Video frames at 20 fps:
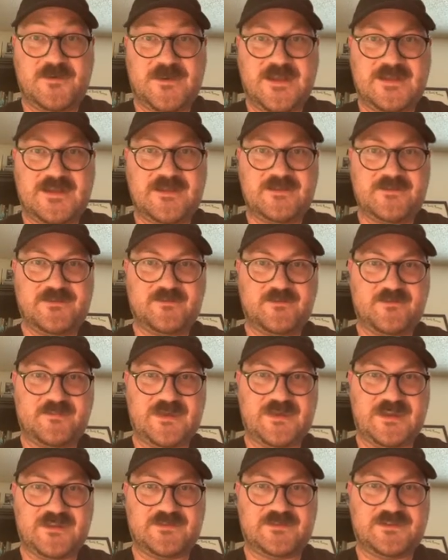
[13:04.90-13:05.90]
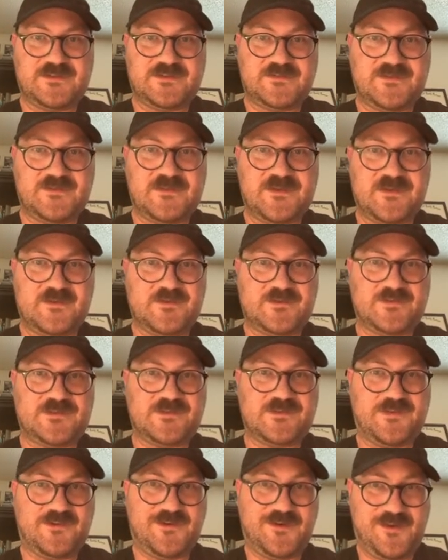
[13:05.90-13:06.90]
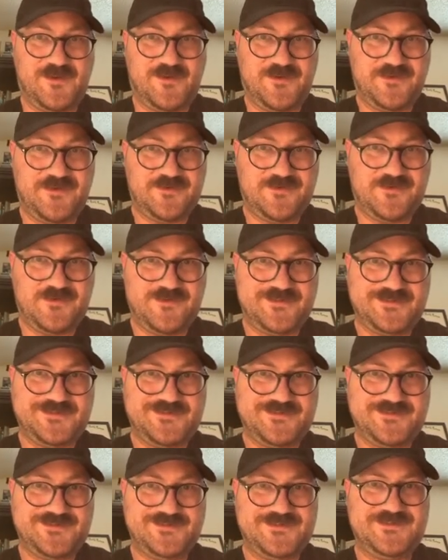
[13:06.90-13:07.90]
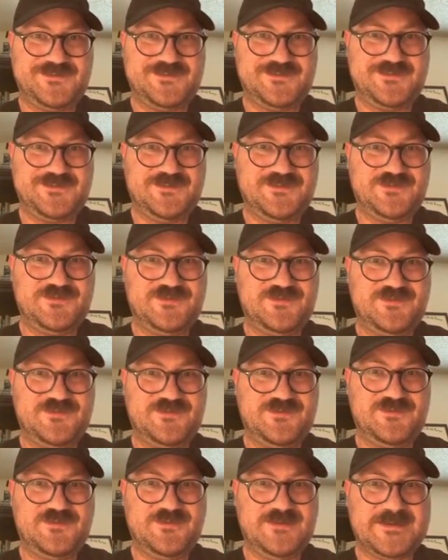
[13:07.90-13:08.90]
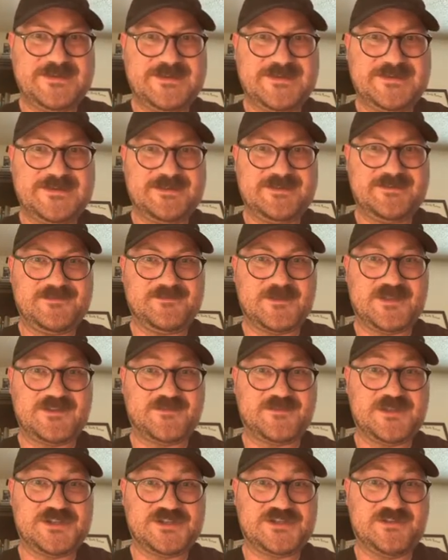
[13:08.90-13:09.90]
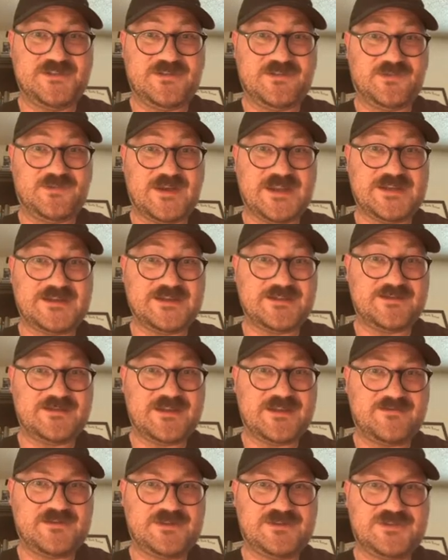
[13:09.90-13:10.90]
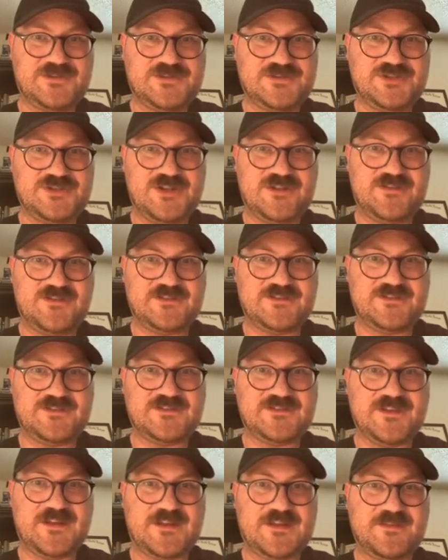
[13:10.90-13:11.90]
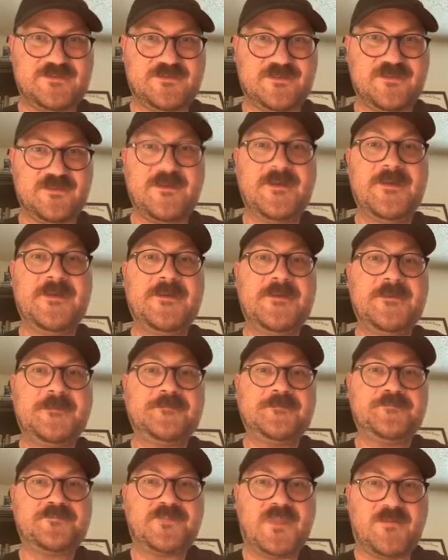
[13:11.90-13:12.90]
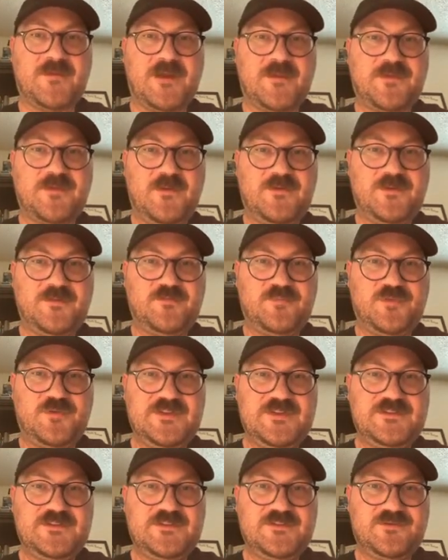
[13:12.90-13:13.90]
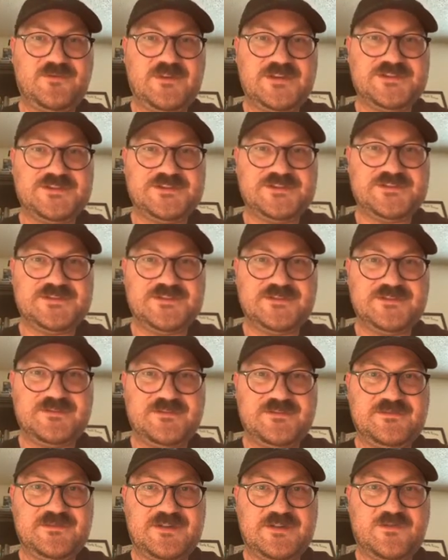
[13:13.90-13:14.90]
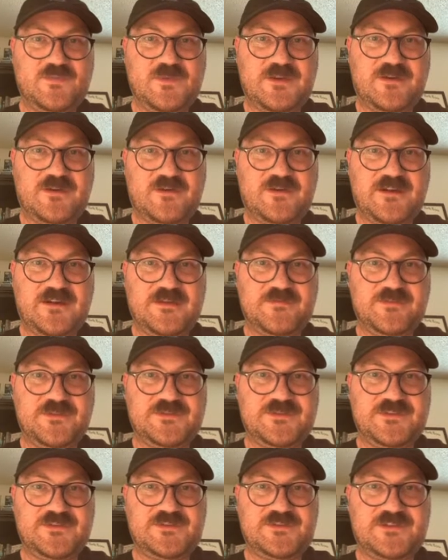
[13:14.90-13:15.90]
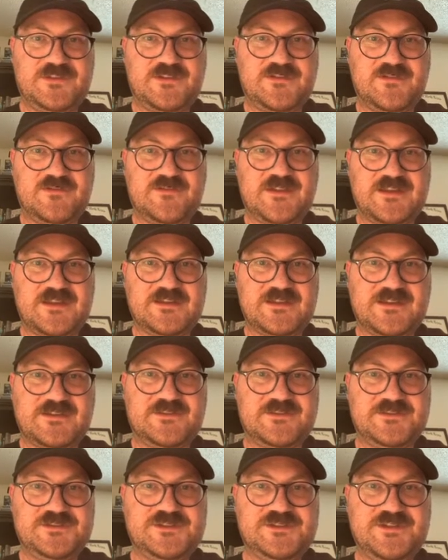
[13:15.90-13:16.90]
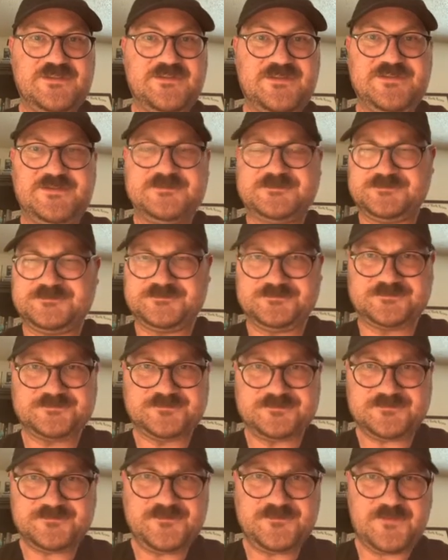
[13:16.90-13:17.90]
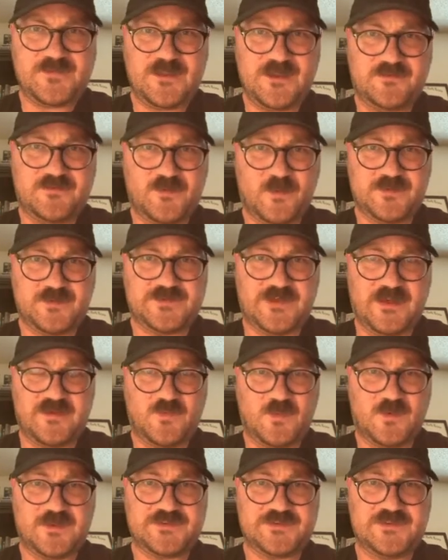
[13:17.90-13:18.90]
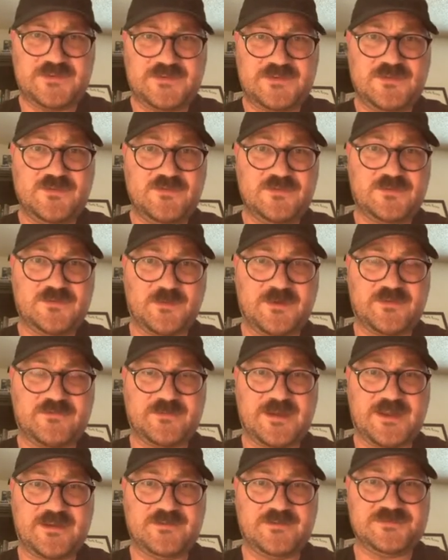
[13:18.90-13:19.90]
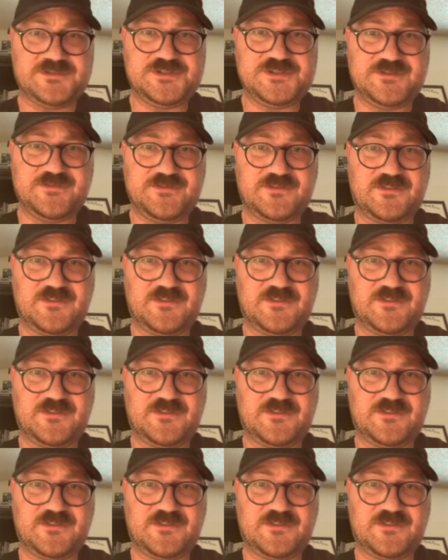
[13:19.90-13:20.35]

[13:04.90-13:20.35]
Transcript: Head, but those aren't going to do especially threatening damage to Jellicent either. My opponent brings in a Registeel, and we are able to secure that next shield. Of course, I want to use one of my own shields to